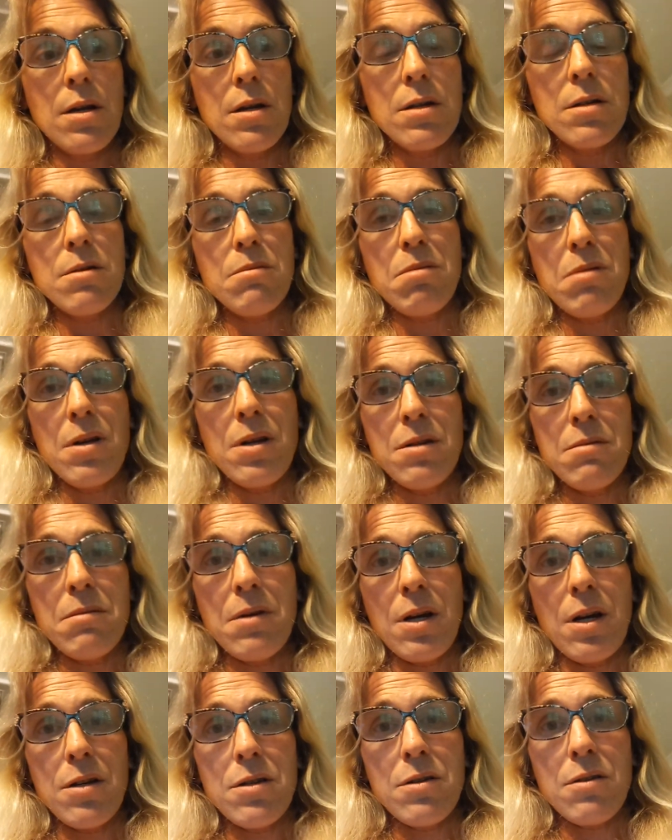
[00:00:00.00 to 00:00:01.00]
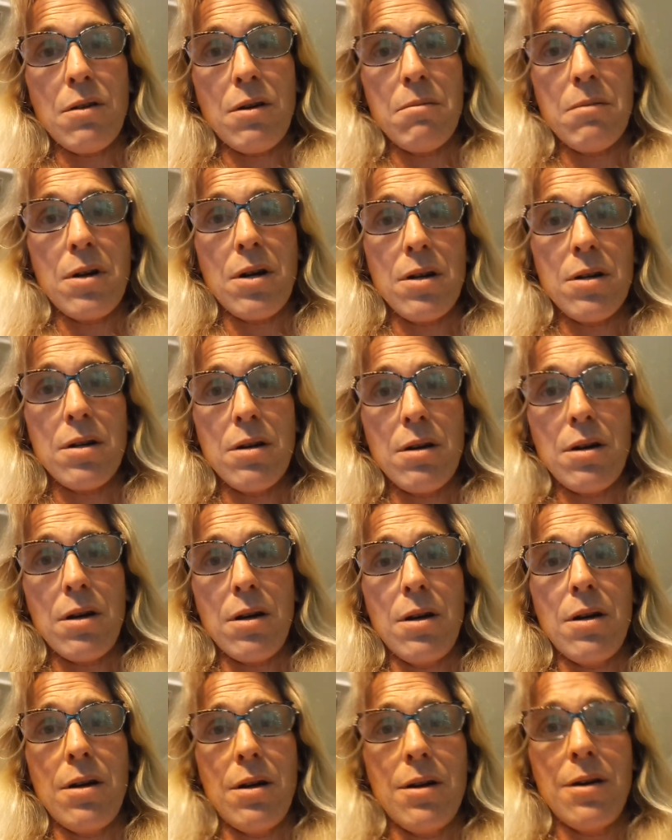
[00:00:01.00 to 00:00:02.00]
So please make it so I'm not
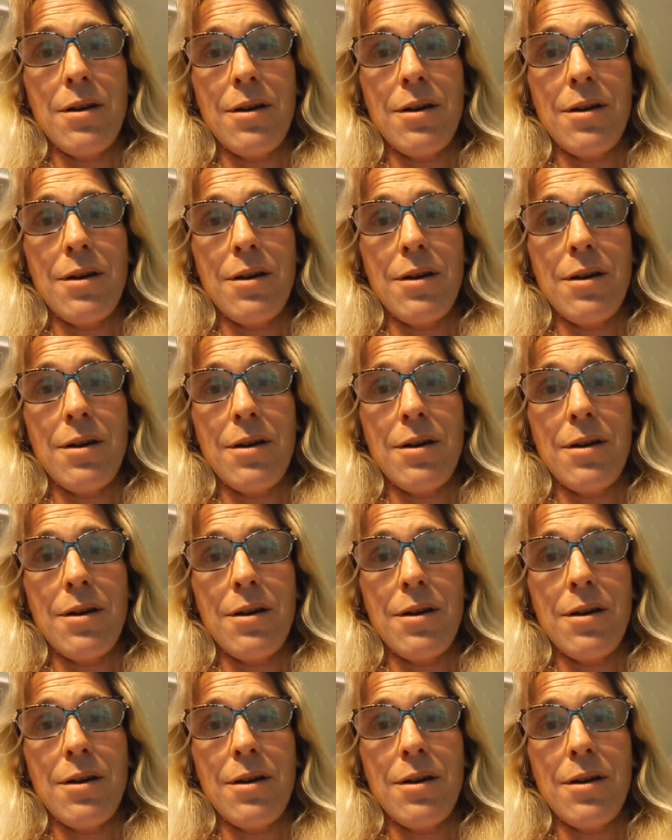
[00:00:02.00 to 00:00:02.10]
dead